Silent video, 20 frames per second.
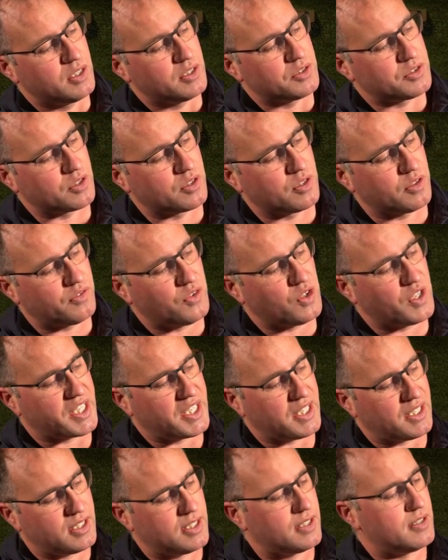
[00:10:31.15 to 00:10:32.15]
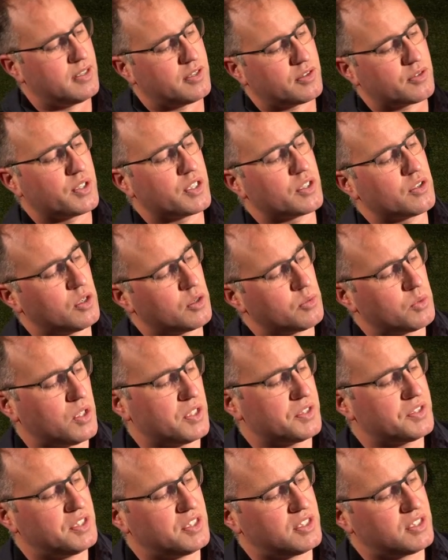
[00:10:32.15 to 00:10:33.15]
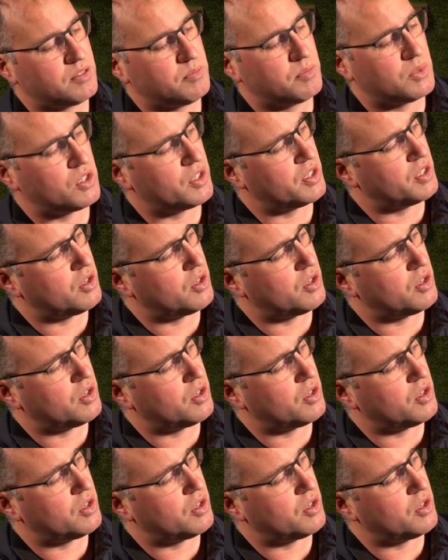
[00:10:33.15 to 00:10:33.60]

So if I get a 3 guide wire system and I